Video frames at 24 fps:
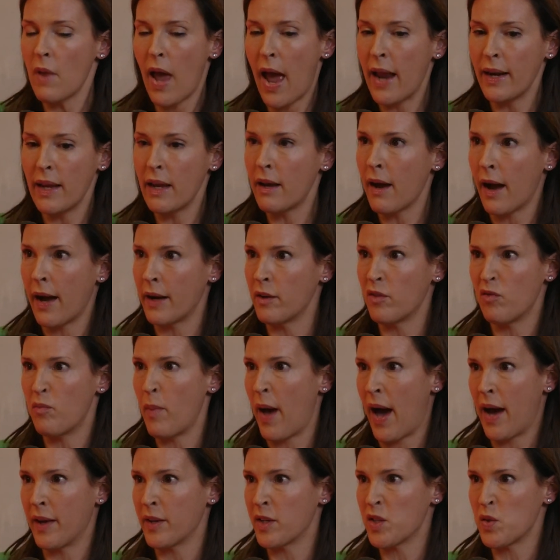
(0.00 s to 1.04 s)
any kind of
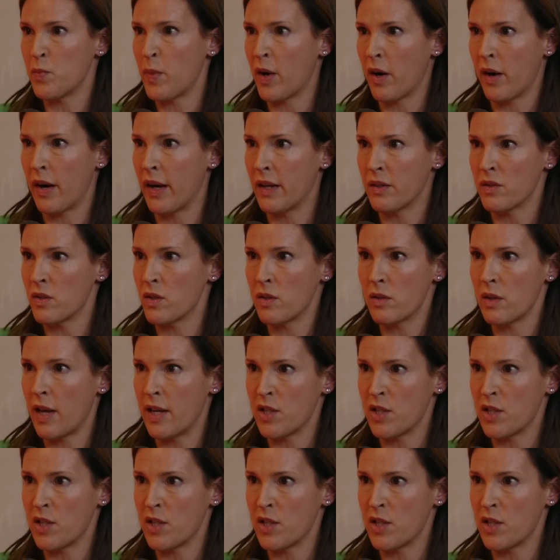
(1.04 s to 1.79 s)
bad experience